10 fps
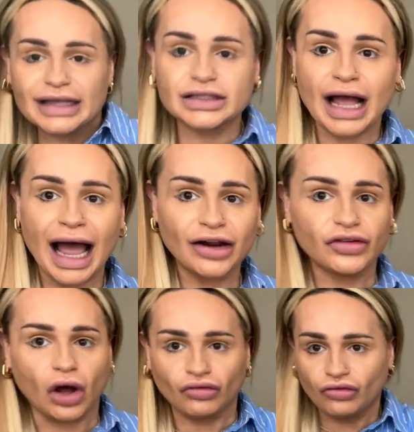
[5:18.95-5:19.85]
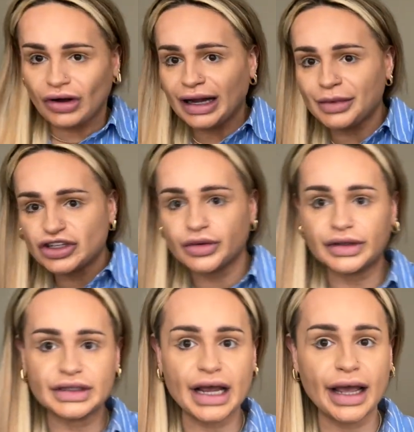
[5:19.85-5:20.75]
It's kind of gone really miserable
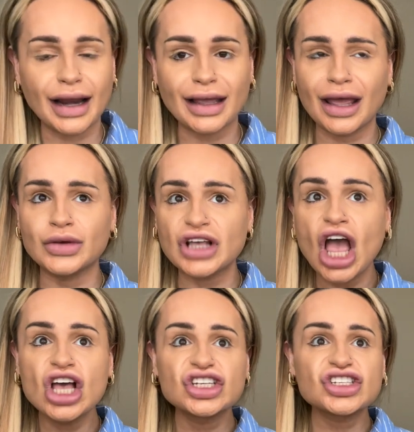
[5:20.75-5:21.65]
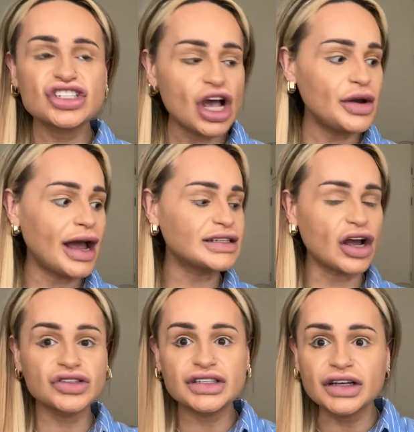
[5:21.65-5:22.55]
today. Like, it was so nice
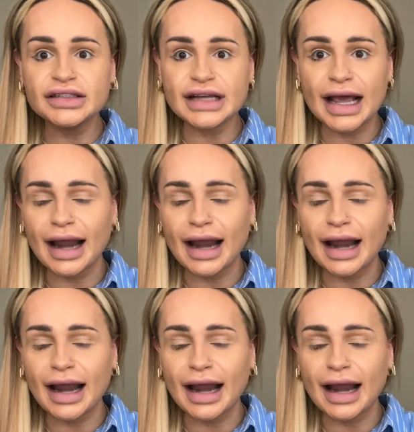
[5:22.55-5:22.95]
on Sunday.